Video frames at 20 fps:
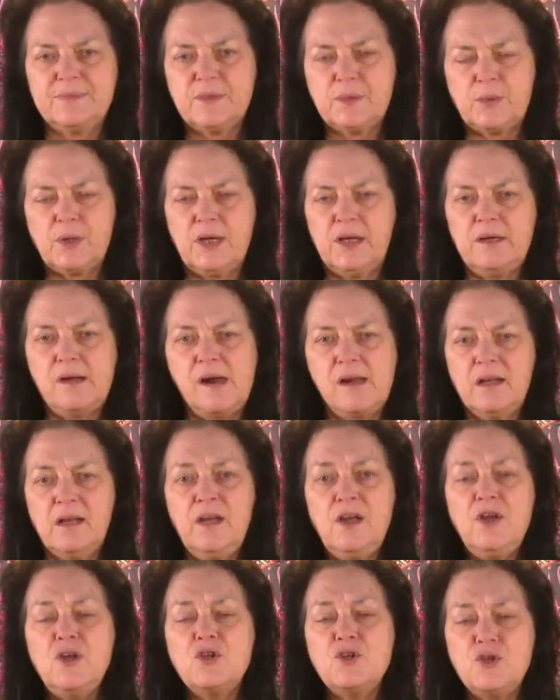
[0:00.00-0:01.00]
okay?
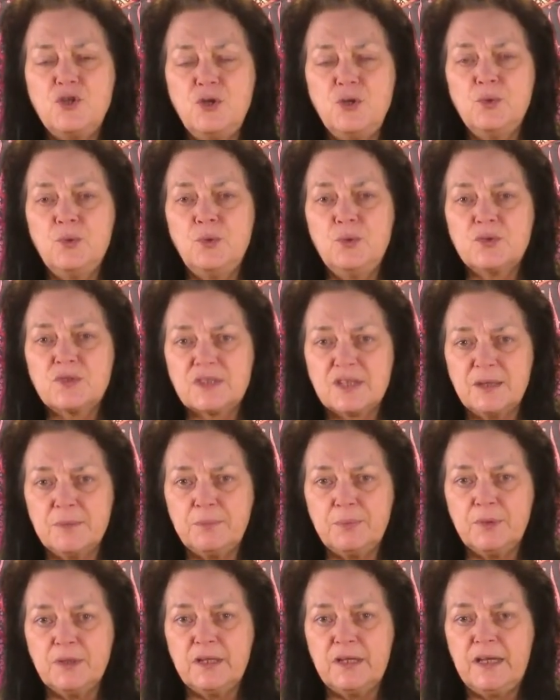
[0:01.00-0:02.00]
You
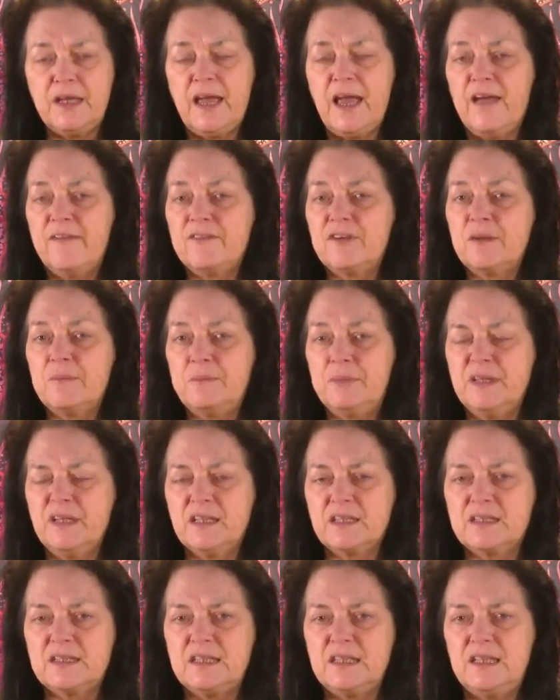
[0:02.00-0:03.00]
simply have an
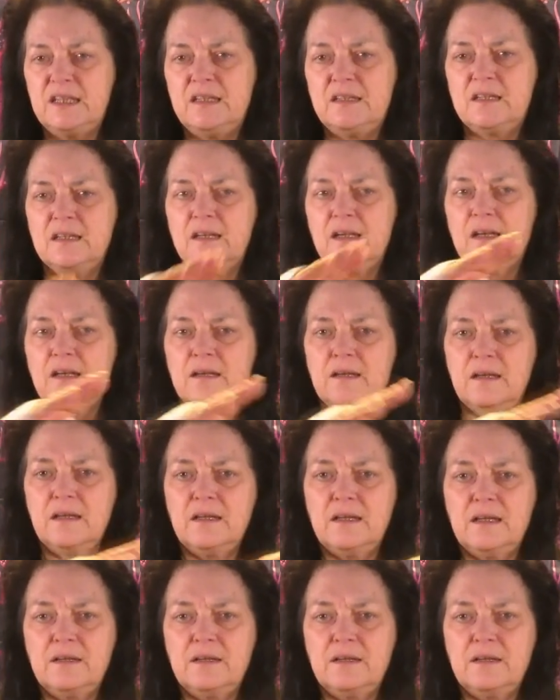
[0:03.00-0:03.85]
ability that